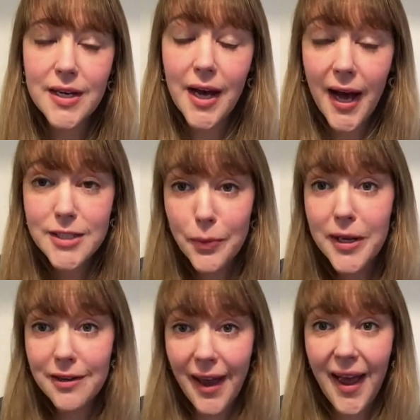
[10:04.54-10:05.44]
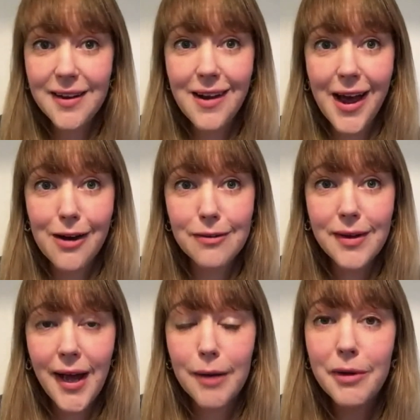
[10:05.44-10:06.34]
As we look ahead now,
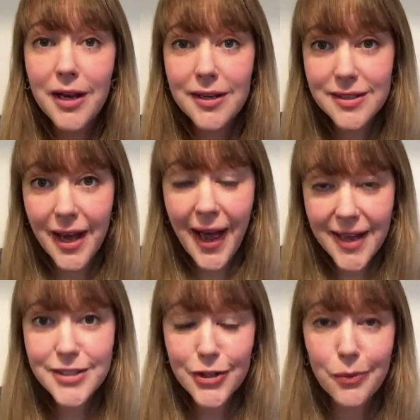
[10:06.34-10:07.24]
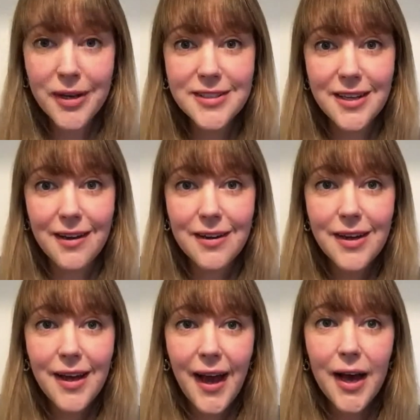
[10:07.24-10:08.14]
and we look ahead to the winter,
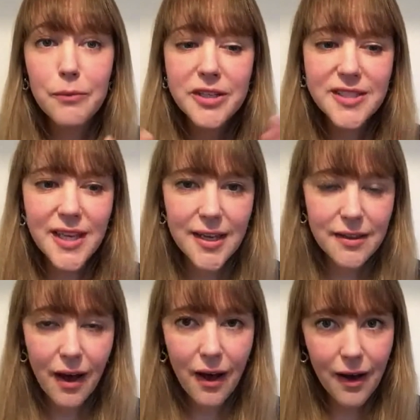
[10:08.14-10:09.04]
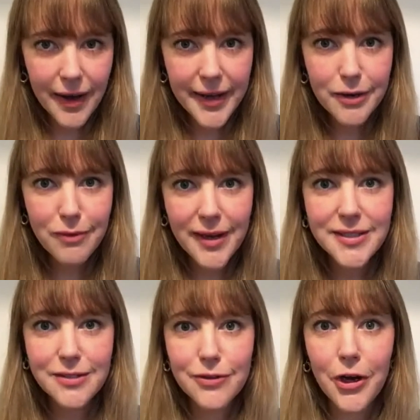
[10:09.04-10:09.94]
and we see the high
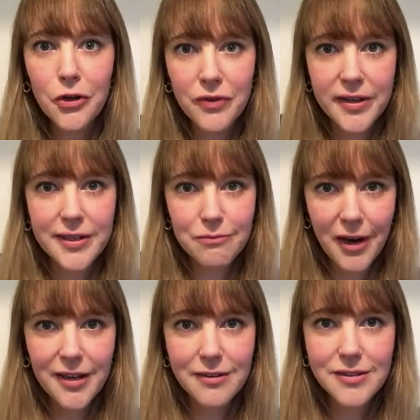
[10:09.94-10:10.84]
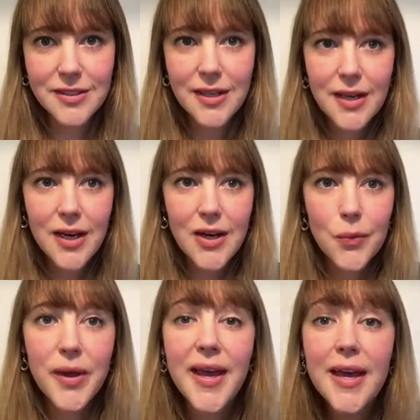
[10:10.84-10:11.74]
rates of COVID in Wales,
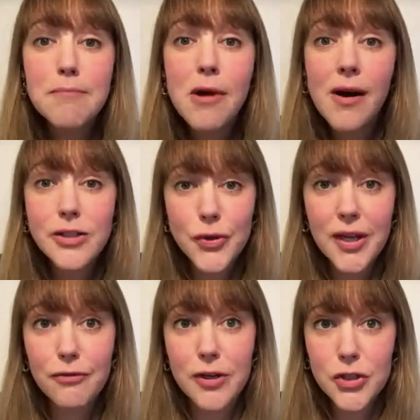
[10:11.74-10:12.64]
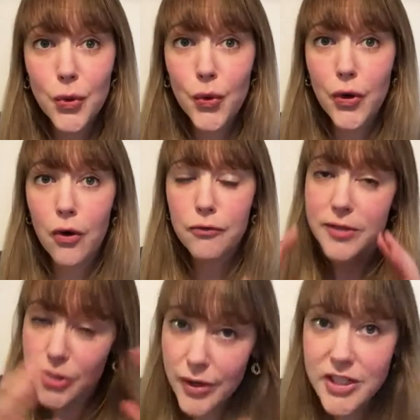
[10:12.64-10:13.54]
We hear Mark Drakeford talk of
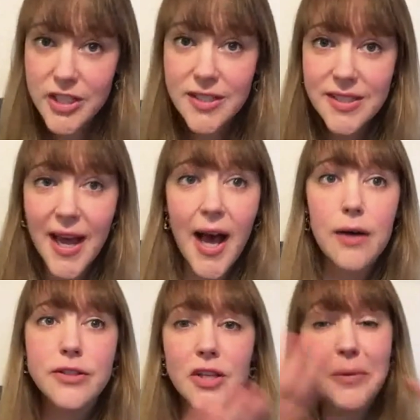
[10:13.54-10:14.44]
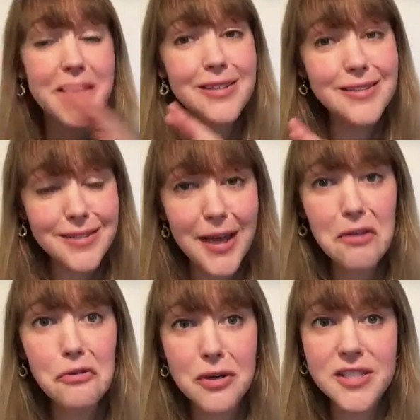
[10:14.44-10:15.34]
restrictions now so that we can
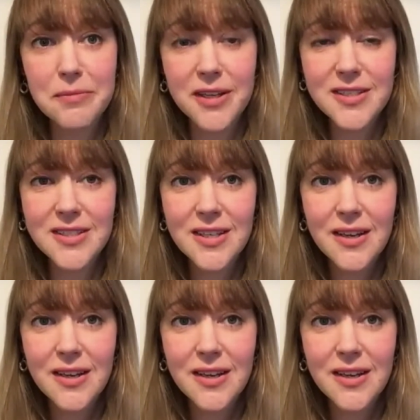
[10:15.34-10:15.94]
save Christmas.